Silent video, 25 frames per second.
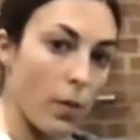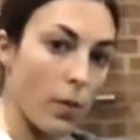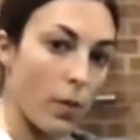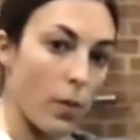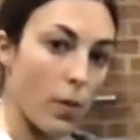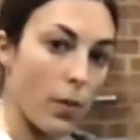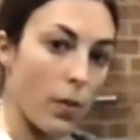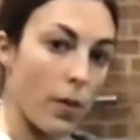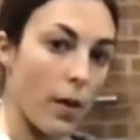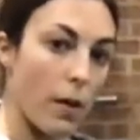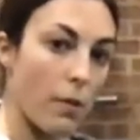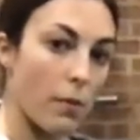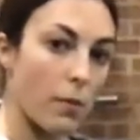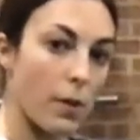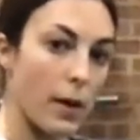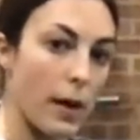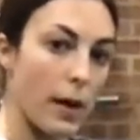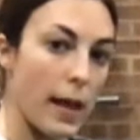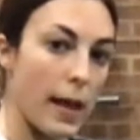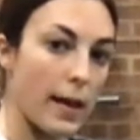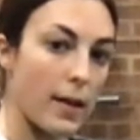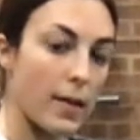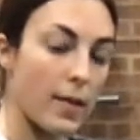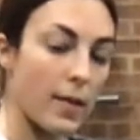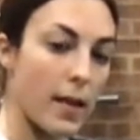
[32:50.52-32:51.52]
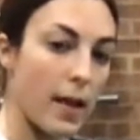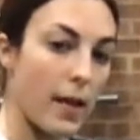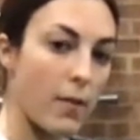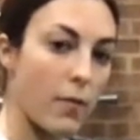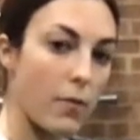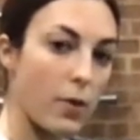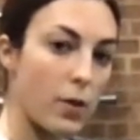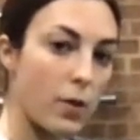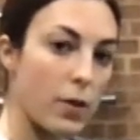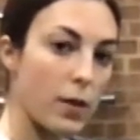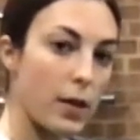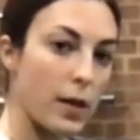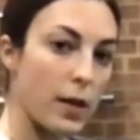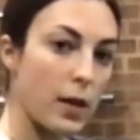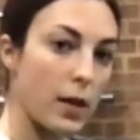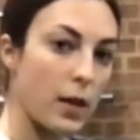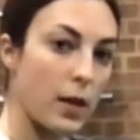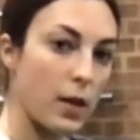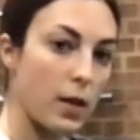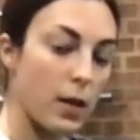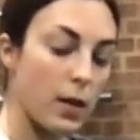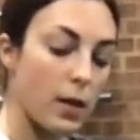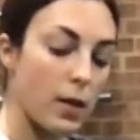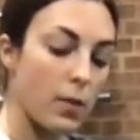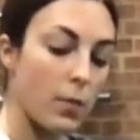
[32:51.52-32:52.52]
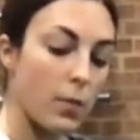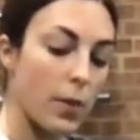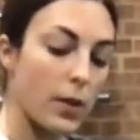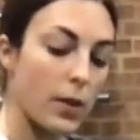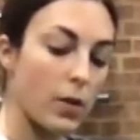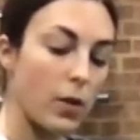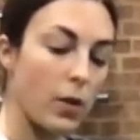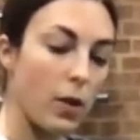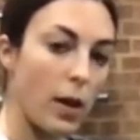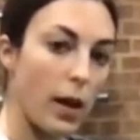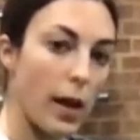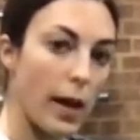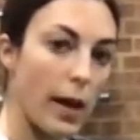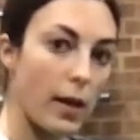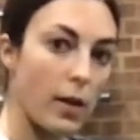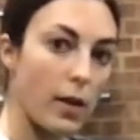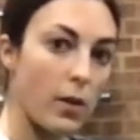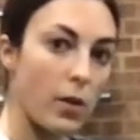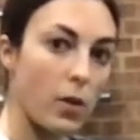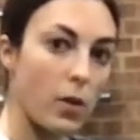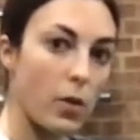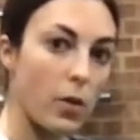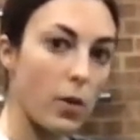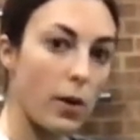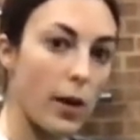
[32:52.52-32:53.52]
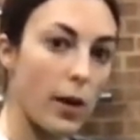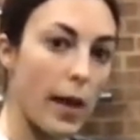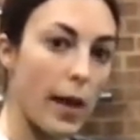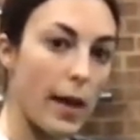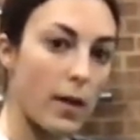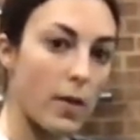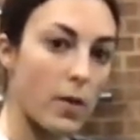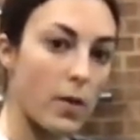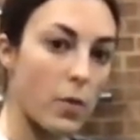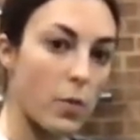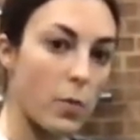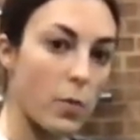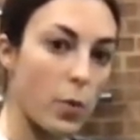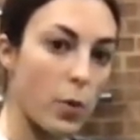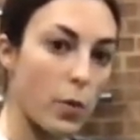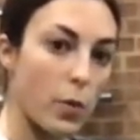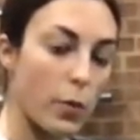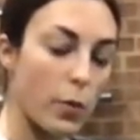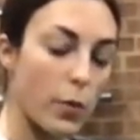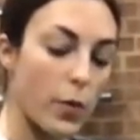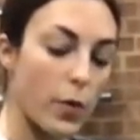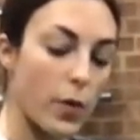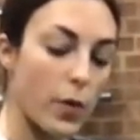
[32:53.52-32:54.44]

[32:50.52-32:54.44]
Now relax everything, but don't let your legs move.